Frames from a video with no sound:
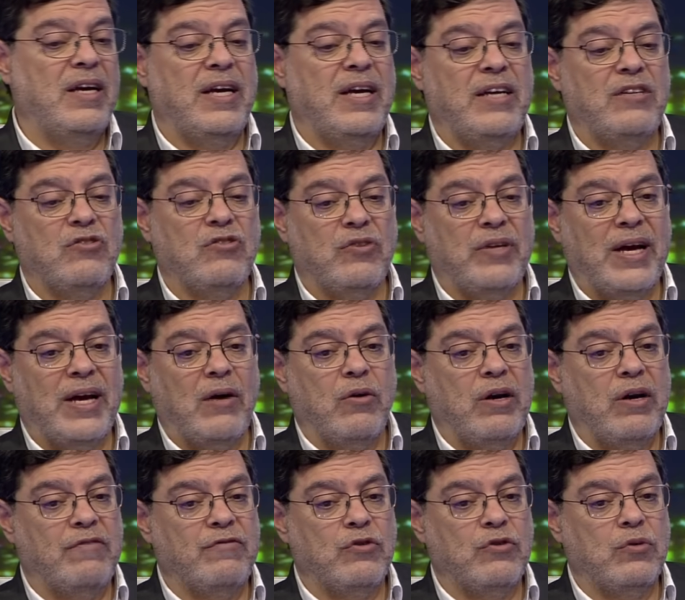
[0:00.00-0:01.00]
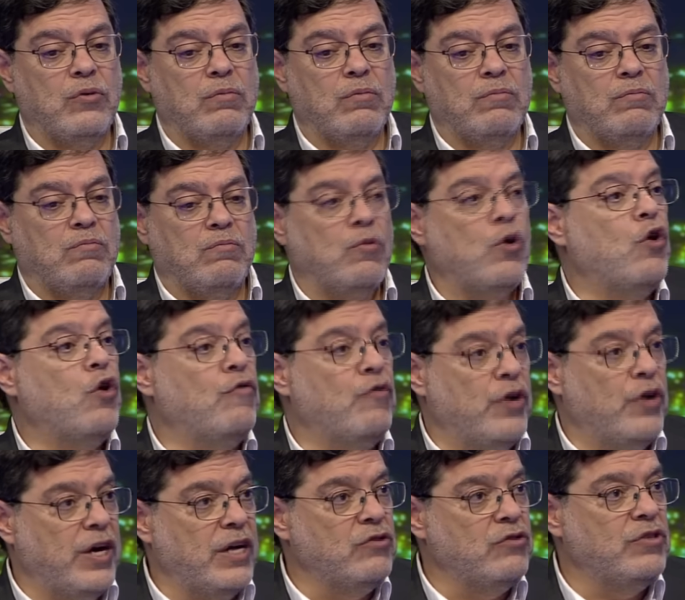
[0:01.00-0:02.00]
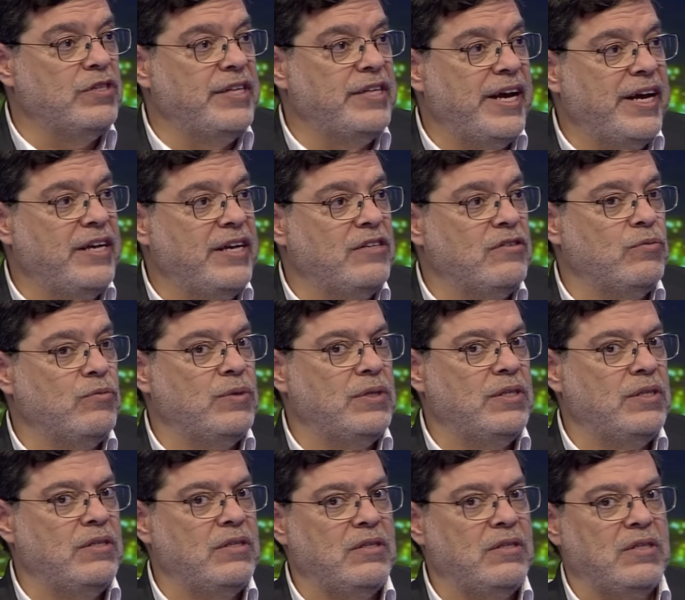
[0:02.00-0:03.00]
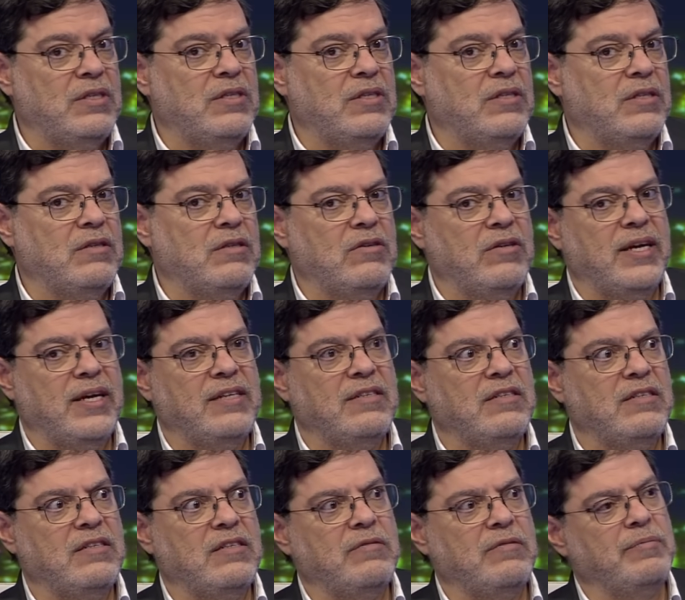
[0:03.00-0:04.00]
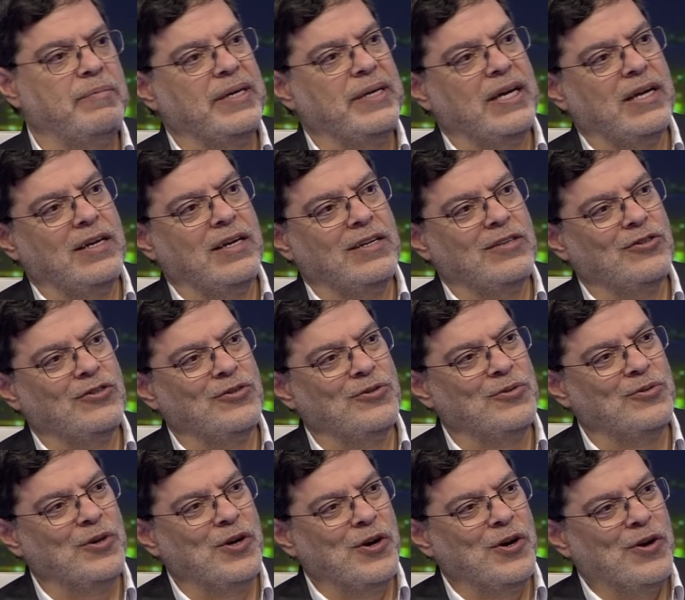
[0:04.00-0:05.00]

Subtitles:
And so now, after over 100 days, we see that the United States is beginning to